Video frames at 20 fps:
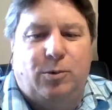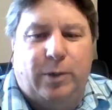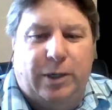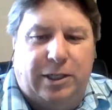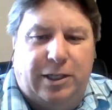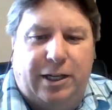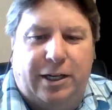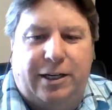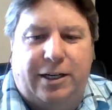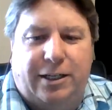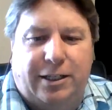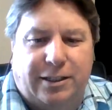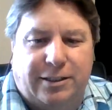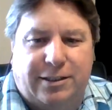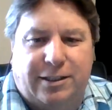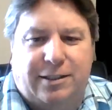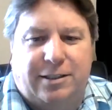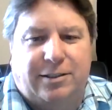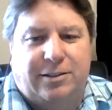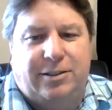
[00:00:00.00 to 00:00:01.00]

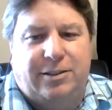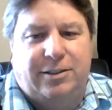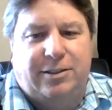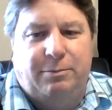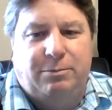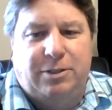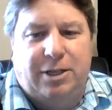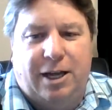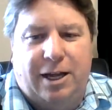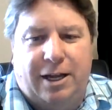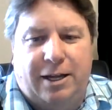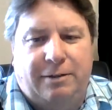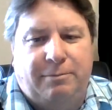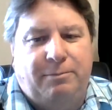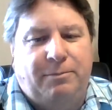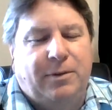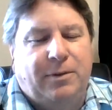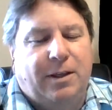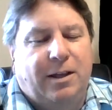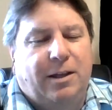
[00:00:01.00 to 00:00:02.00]
ridiculous at the same
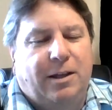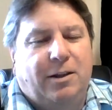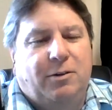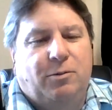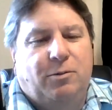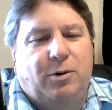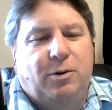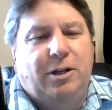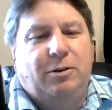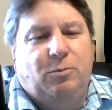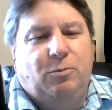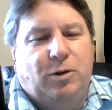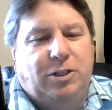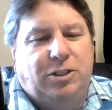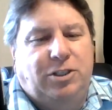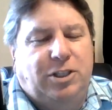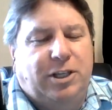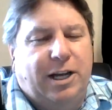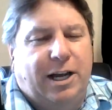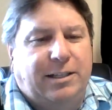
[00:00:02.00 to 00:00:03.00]
time. What
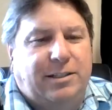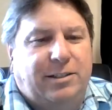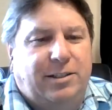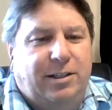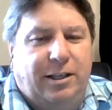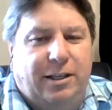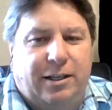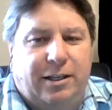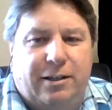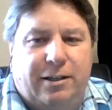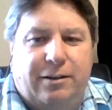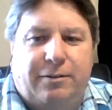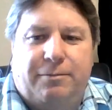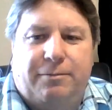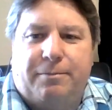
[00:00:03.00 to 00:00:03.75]
did you guys think?